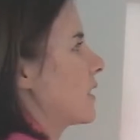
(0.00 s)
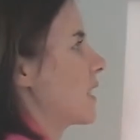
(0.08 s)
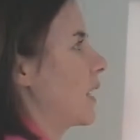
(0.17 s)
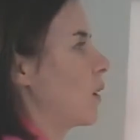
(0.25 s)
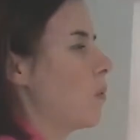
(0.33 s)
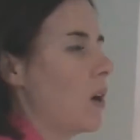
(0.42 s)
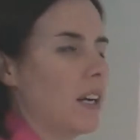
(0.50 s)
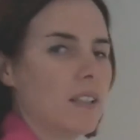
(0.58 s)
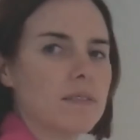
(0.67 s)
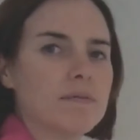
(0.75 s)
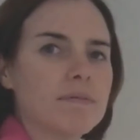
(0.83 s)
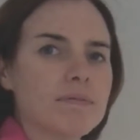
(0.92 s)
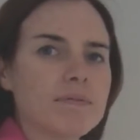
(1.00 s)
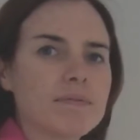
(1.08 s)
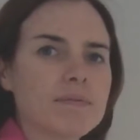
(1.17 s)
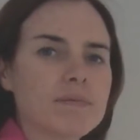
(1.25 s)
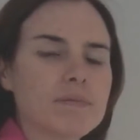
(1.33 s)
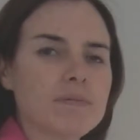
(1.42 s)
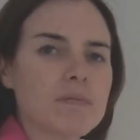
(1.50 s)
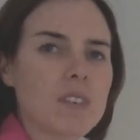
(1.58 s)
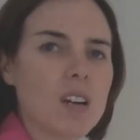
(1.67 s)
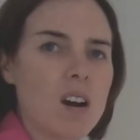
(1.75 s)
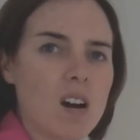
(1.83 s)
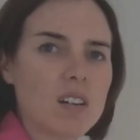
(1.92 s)
take 1.
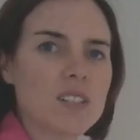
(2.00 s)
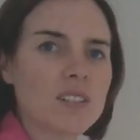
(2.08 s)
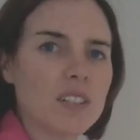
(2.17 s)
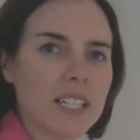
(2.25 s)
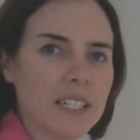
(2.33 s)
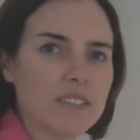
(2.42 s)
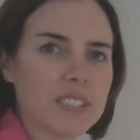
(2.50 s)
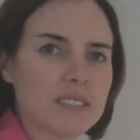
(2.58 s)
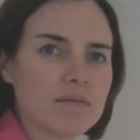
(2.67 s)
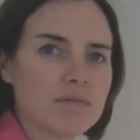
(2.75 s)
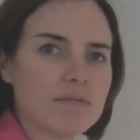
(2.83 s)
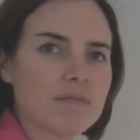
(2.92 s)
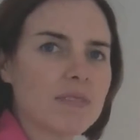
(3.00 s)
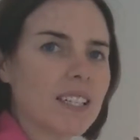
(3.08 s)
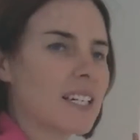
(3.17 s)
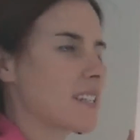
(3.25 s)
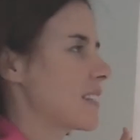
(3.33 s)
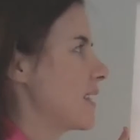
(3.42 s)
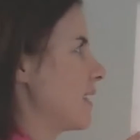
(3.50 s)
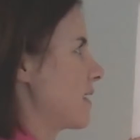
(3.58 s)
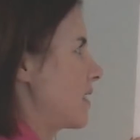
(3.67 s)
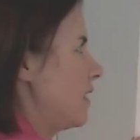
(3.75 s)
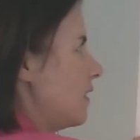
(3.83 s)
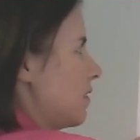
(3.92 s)
Odd or even? Let's
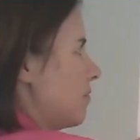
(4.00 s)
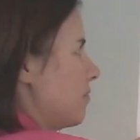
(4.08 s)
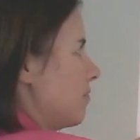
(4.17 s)
test it.